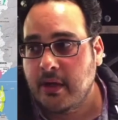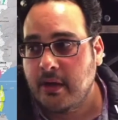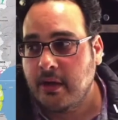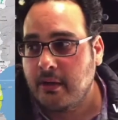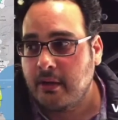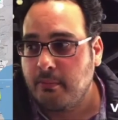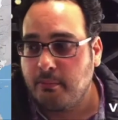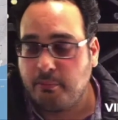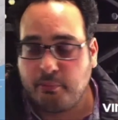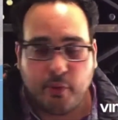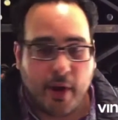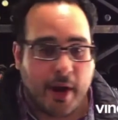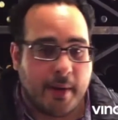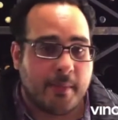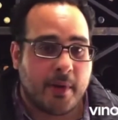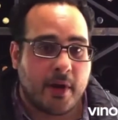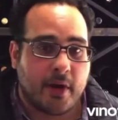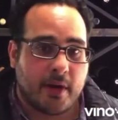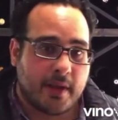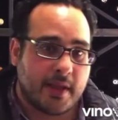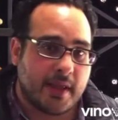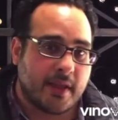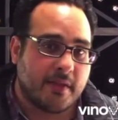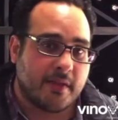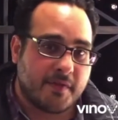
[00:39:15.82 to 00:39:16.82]

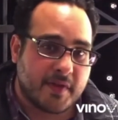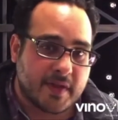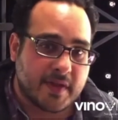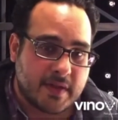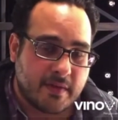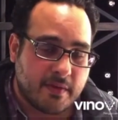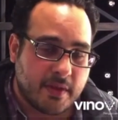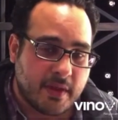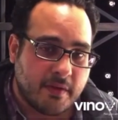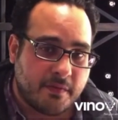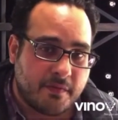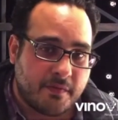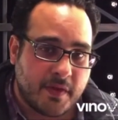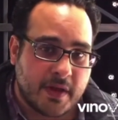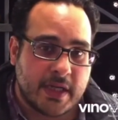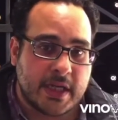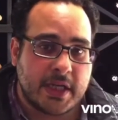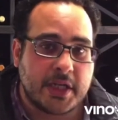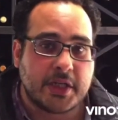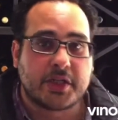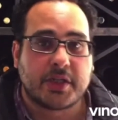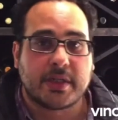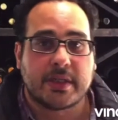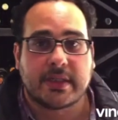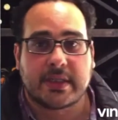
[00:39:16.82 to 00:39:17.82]
primarily the, the
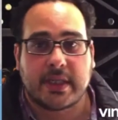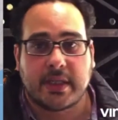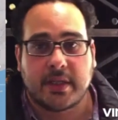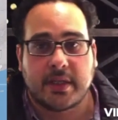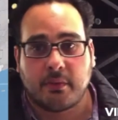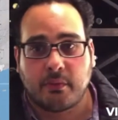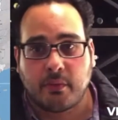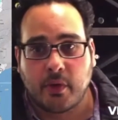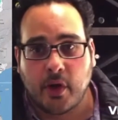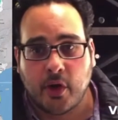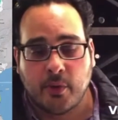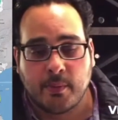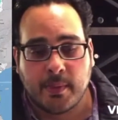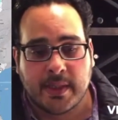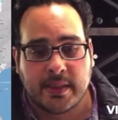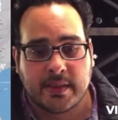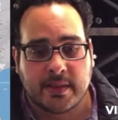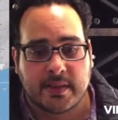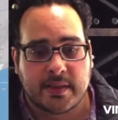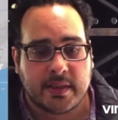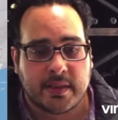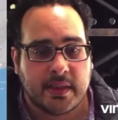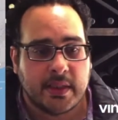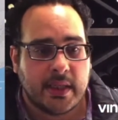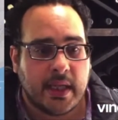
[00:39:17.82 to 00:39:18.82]
Phoenicians and the Romans
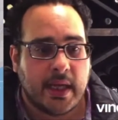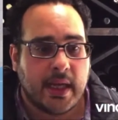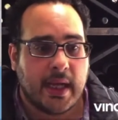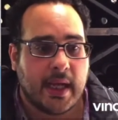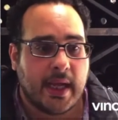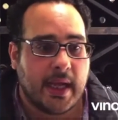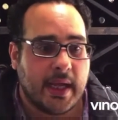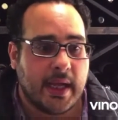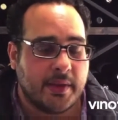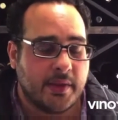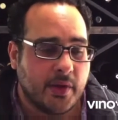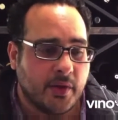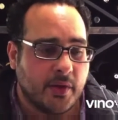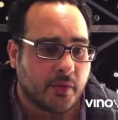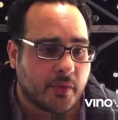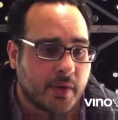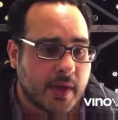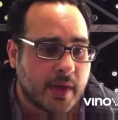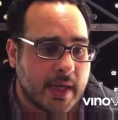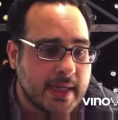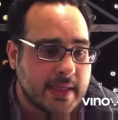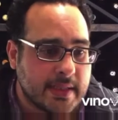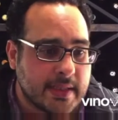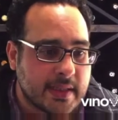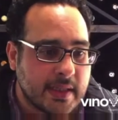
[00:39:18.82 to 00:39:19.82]
uh, and the
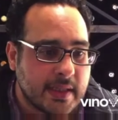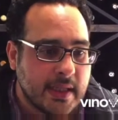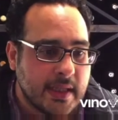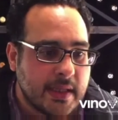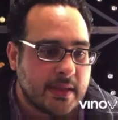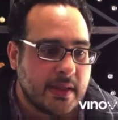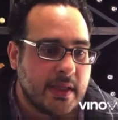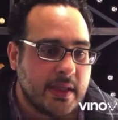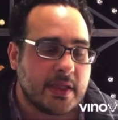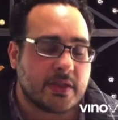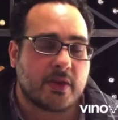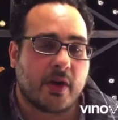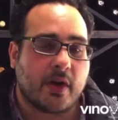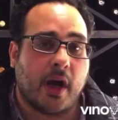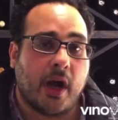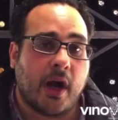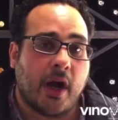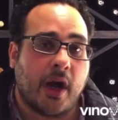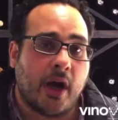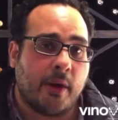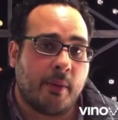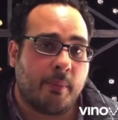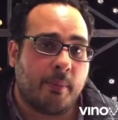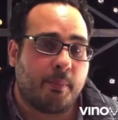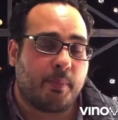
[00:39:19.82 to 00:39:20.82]
Greeks, these are
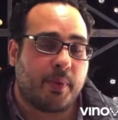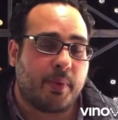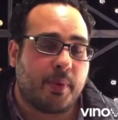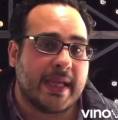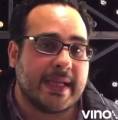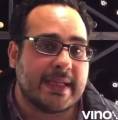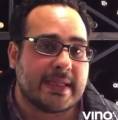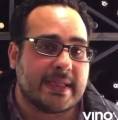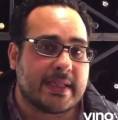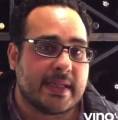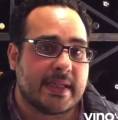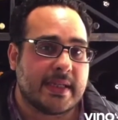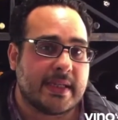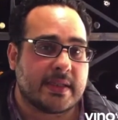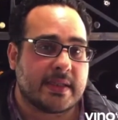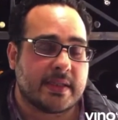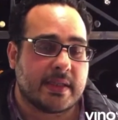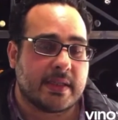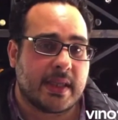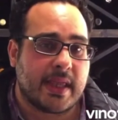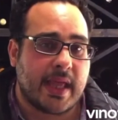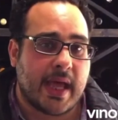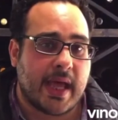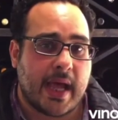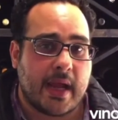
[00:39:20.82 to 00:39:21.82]
all places
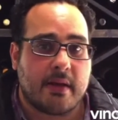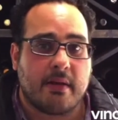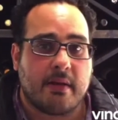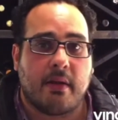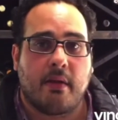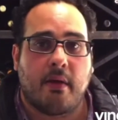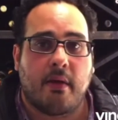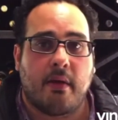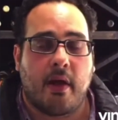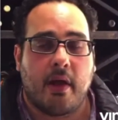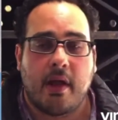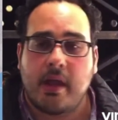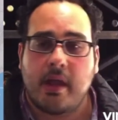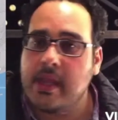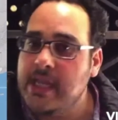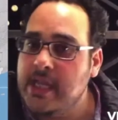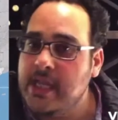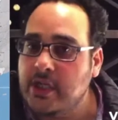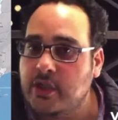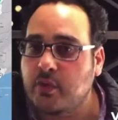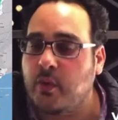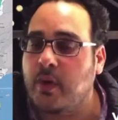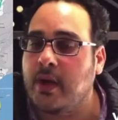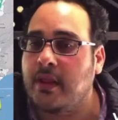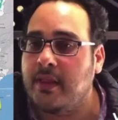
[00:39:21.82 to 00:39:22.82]
that each
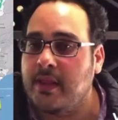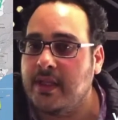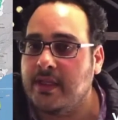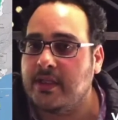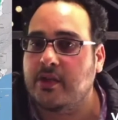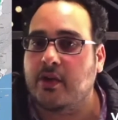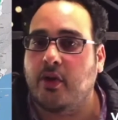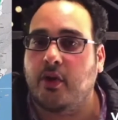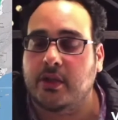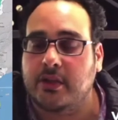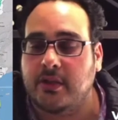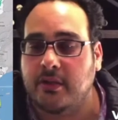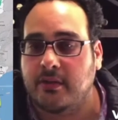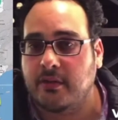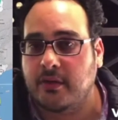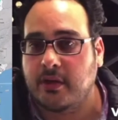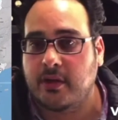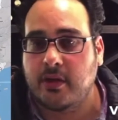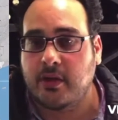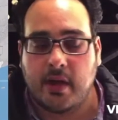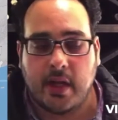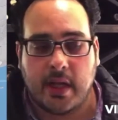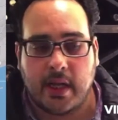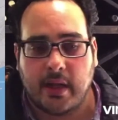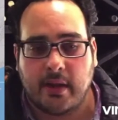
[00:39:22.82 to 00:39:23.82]
one of these cultural
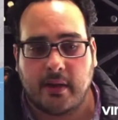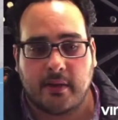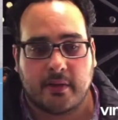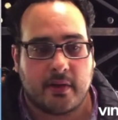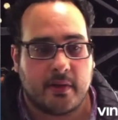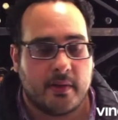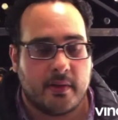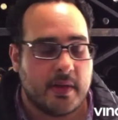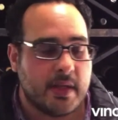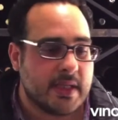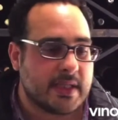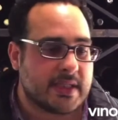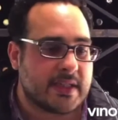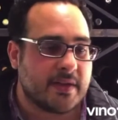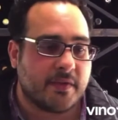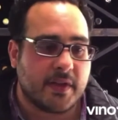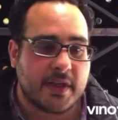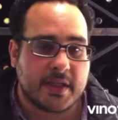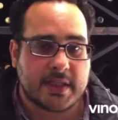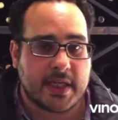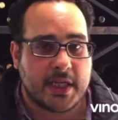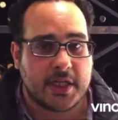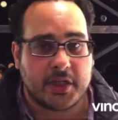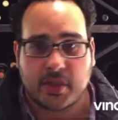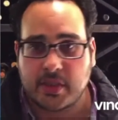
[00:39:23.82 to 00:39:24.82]
uh,
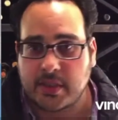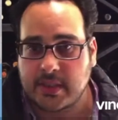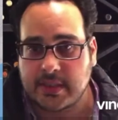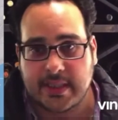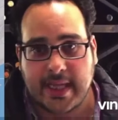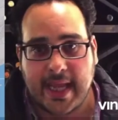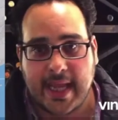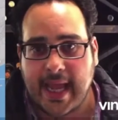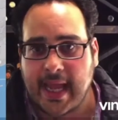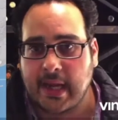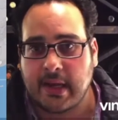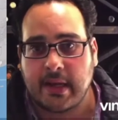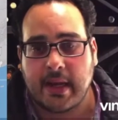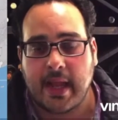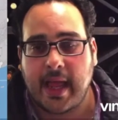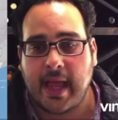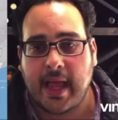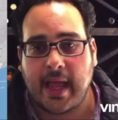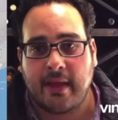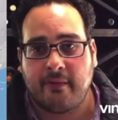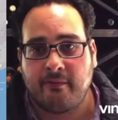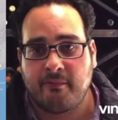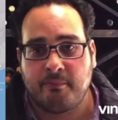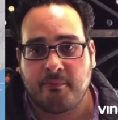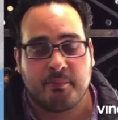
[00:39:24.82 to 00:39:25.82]
civilizations have
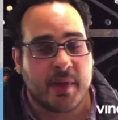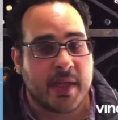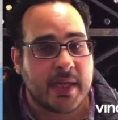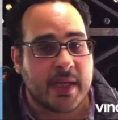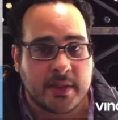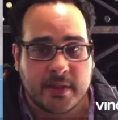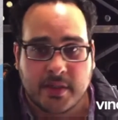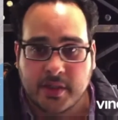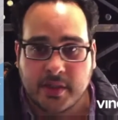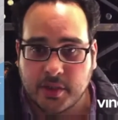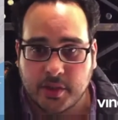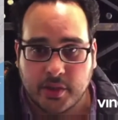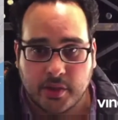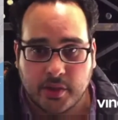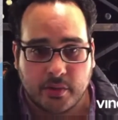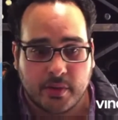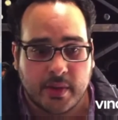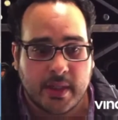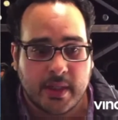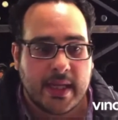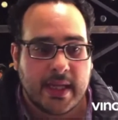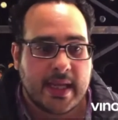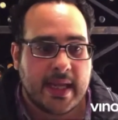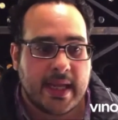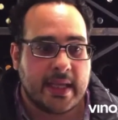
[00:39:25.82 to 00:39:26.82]
have been to,
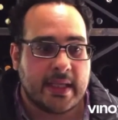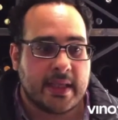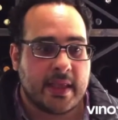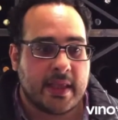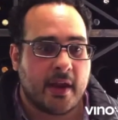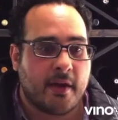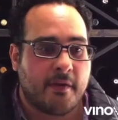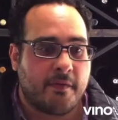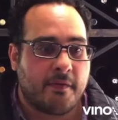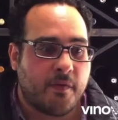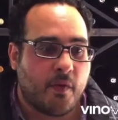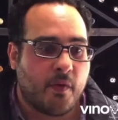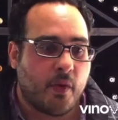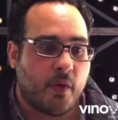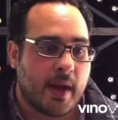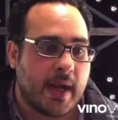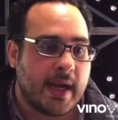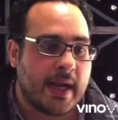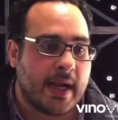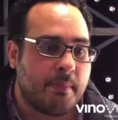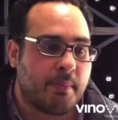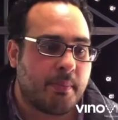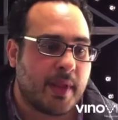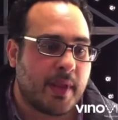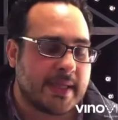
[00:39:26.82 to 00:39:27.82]
and therefore any
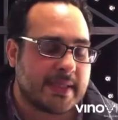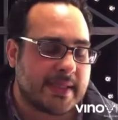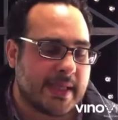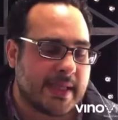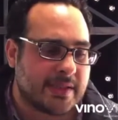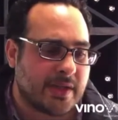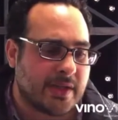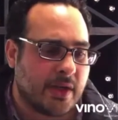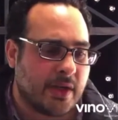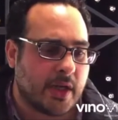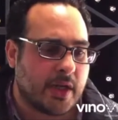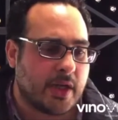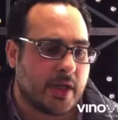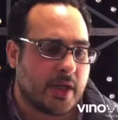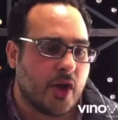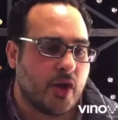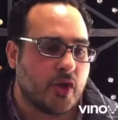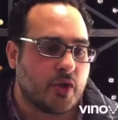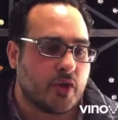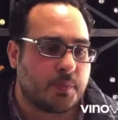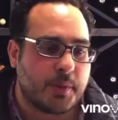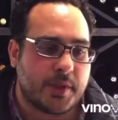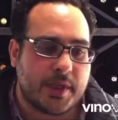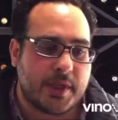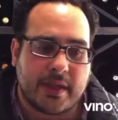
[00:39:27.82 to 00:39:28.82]
place that's on a coast,
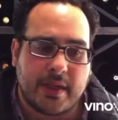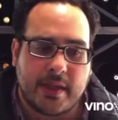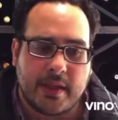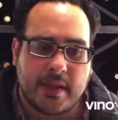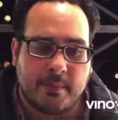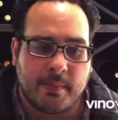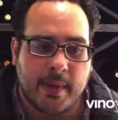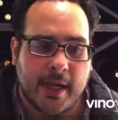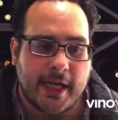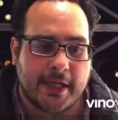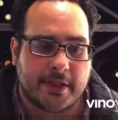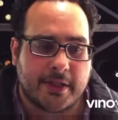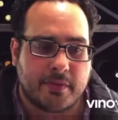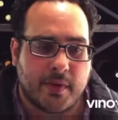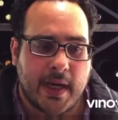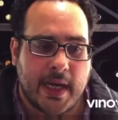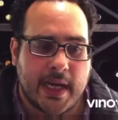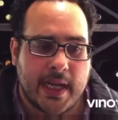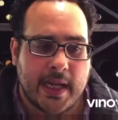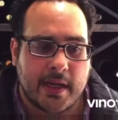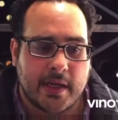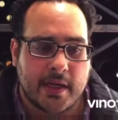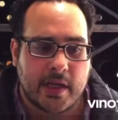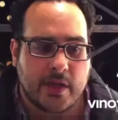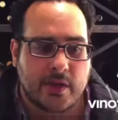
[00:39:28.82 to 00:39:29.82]
particularly the
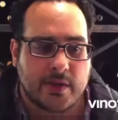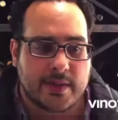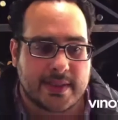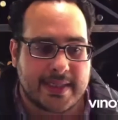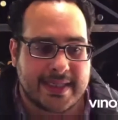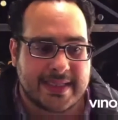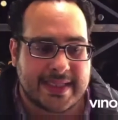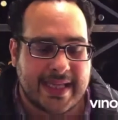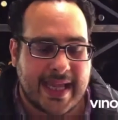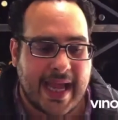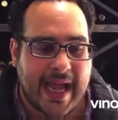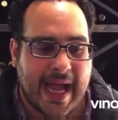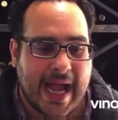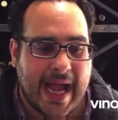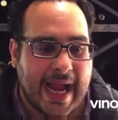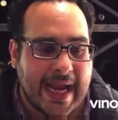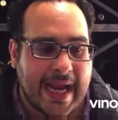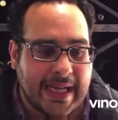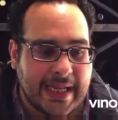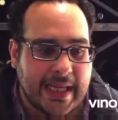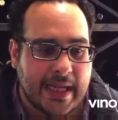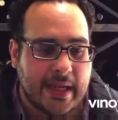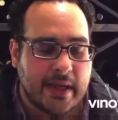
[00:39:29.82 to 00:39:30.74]
Mediterranean coast, is a highly